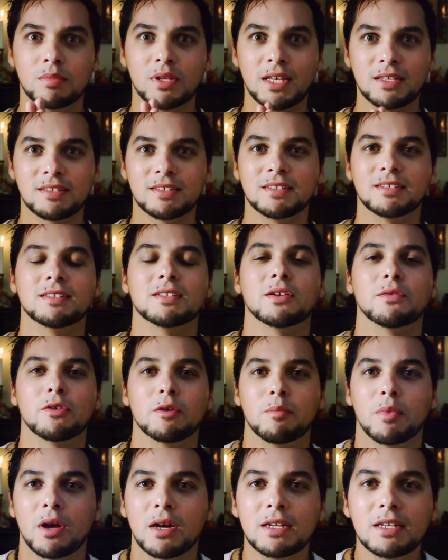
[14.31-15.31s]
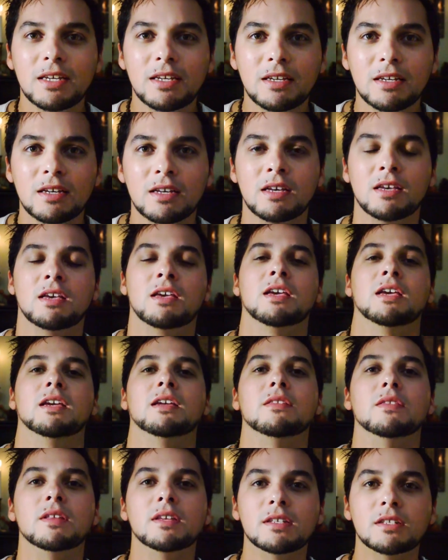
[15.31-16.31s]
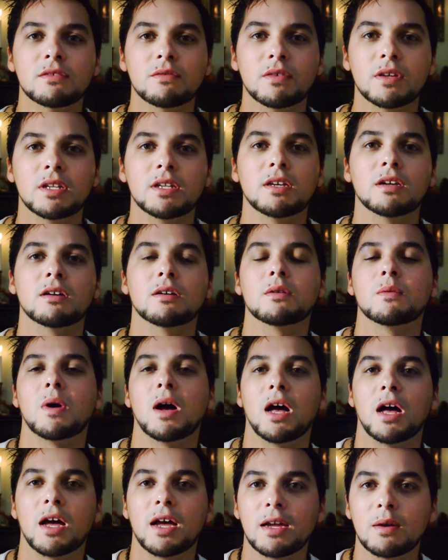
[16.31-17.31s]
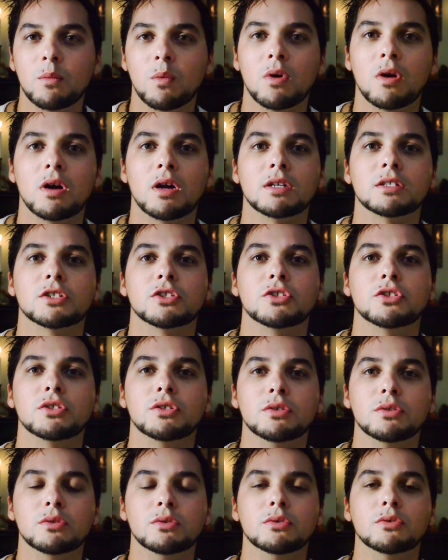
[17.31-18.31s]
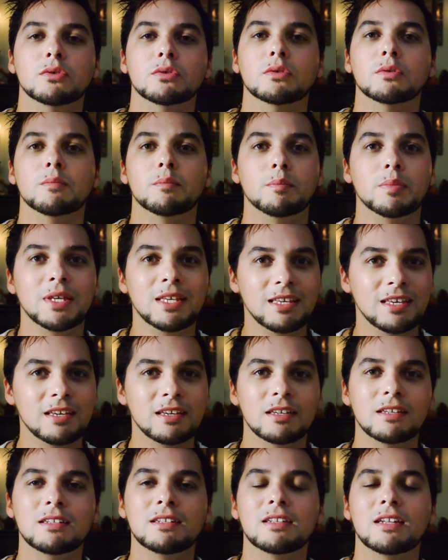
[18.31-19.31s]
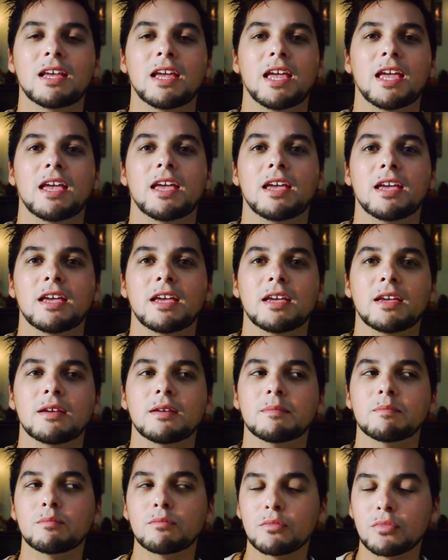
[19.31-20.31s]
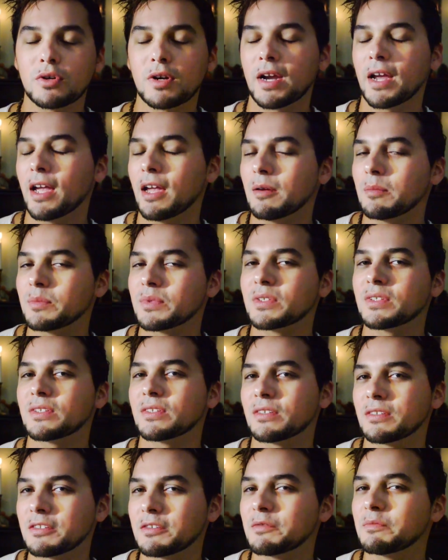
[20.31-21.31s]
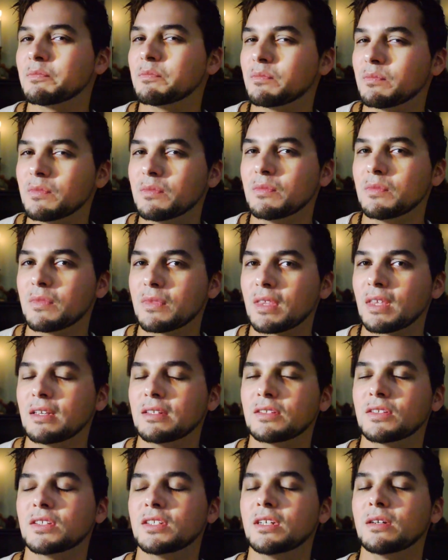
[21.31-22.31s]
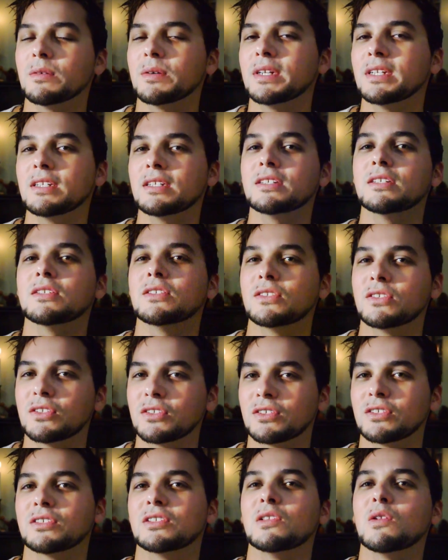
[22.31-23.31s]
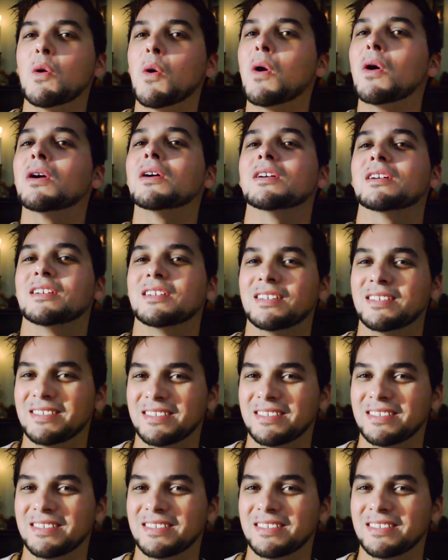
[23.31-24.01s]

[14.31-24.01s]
Blessings everybody. In this video I want to begin a perhaps series long